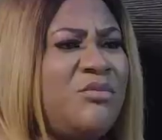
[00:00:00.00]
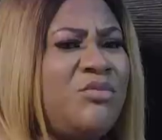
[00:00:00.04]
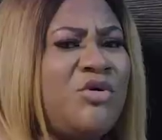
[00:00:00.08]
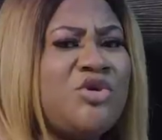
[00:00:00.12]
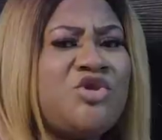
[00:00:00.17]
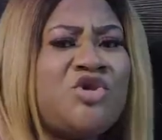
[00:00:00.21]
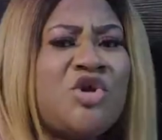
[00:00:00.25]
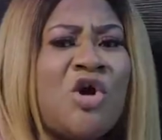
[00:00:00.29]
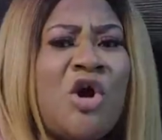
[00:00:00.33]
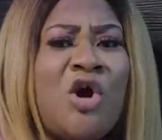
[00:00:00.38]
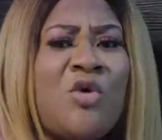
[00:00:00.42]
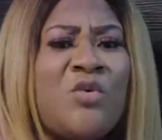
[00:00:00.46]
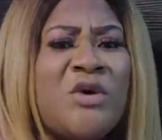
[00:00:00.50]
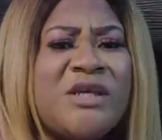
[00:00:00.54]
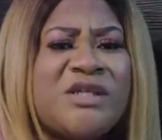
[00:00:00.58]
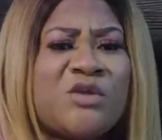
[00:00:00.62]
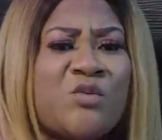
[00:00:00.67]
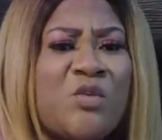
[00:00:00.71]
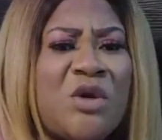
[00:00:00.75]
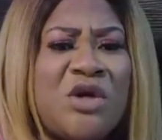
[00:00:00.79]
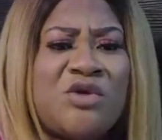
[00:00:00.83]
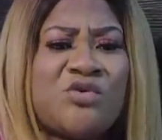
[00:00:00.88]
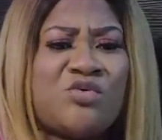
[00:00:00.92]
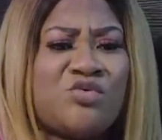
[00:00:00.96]
But you're
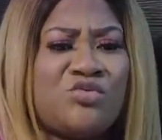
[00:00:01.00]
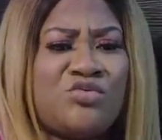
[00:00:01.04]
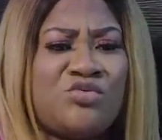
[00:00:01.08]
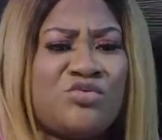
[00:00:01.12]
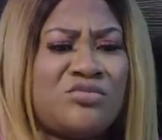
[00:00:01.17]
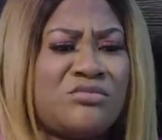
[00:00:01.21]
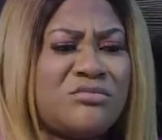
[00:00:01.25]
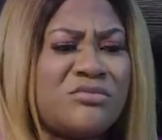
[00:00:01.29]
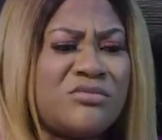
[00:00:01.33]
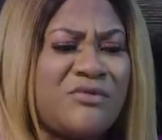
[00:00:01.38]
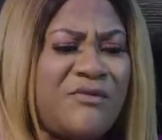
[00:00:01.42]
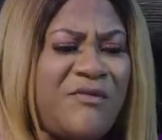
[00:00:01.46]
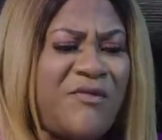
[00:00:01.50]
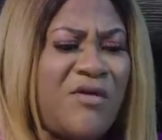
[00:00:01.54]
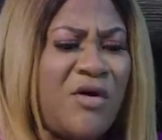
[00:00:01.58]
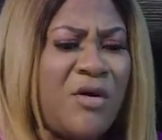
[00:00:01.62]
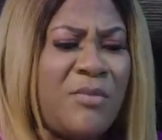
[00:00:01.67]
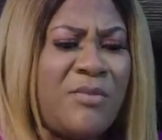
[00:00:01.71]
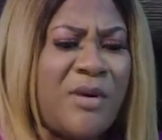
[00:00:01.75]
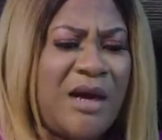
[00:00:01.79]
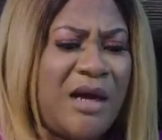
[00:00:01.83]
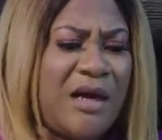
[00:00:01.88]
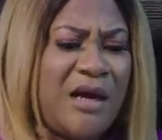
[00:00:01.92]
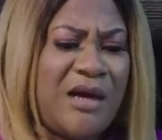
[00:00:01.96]
always quick to
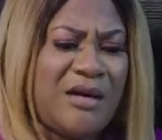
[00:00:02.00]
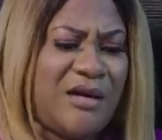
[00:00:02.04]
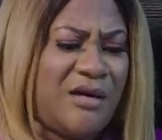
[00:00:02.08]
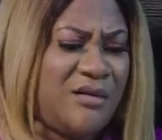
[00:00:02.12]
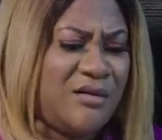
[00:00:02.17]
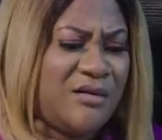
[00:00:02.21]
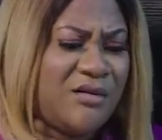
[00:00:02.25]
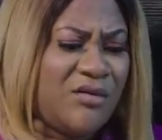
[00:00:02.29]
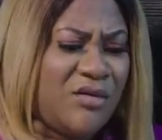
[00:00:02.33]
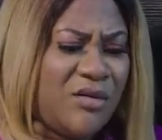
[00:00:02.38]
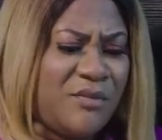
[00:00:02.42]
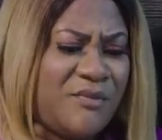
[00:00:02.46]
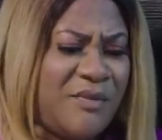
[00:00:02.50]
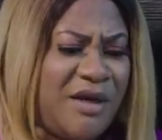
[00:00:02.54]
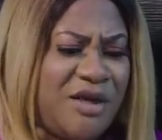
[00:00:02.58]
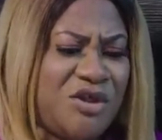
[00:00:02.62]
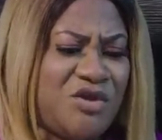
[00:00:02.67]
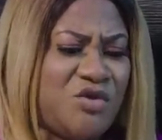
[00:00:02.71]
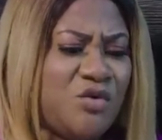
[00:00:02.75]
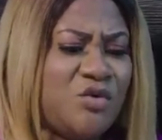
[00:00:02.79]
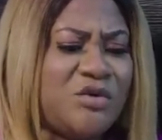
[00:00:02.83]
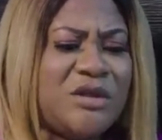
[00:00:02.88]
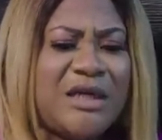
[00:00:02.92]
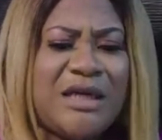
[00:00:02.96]
fall back on my
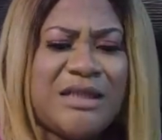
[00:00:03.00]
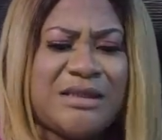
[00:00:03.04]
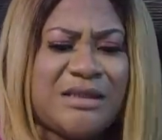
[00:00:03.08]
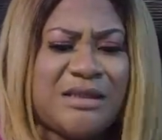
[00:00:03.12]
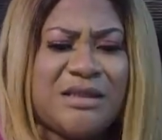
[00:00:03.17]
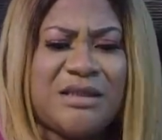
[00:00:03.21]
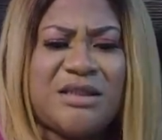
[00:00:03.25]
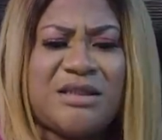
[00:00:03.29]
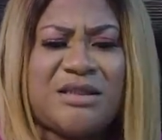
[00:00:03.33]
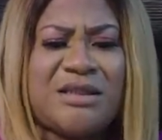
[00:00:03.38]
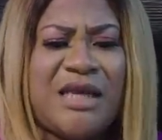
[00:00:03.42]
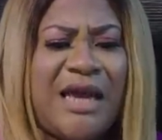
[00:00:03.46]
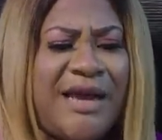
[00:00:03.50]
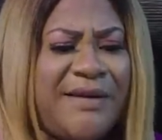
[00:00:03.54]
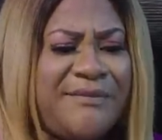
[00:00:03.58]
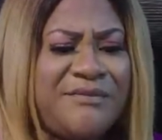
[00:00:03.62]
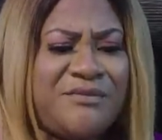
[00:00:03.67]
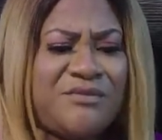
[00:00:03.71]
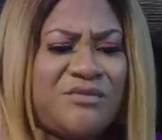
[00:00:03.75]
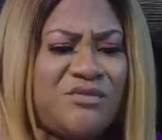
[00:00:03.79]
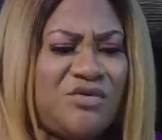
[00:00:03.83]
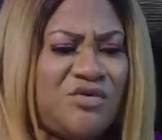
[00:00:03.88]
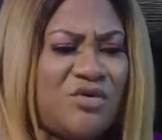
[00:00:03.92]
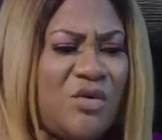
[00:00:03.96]
shoulders each
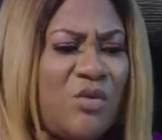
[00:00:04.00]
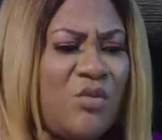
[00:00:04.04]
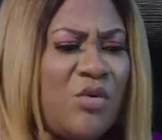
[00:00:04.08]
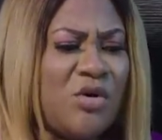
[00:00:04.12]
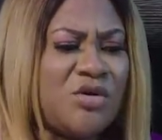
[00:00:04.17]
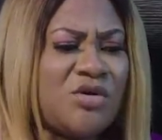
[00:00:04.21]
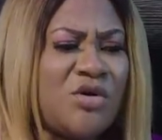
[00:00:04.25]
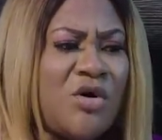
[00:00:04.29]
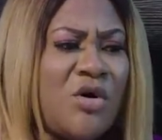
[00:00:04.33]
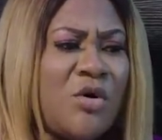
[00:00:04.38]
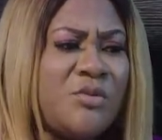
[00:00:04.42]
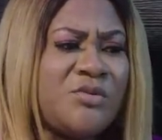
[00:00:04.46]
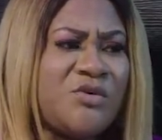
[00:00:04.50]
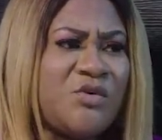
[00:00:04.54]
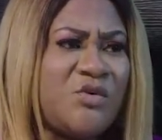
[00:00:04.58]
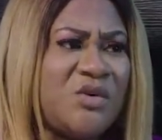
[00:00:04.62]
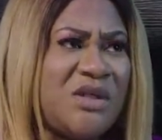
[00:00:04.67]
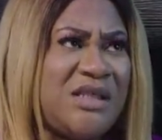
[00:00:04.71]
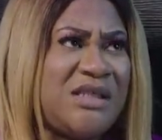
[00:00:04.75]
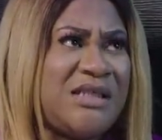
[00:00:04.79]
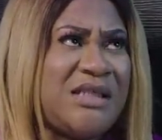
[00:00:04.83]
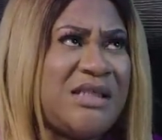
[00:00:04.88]
time your word comes to a